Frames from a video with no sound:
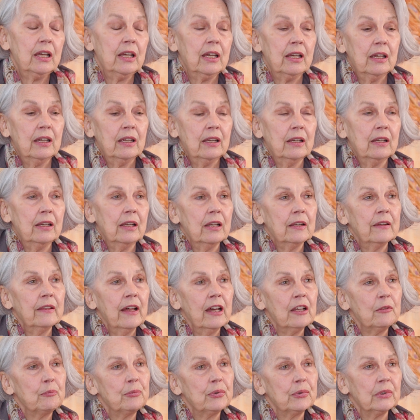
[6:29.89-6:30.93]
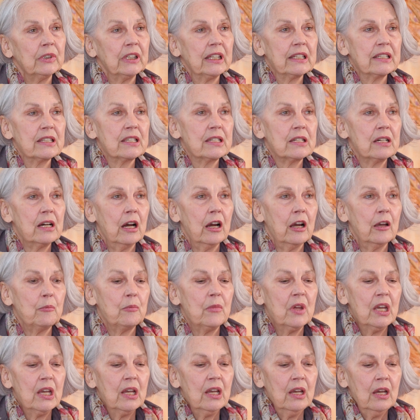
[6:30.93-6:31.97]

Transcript: and at that point in time,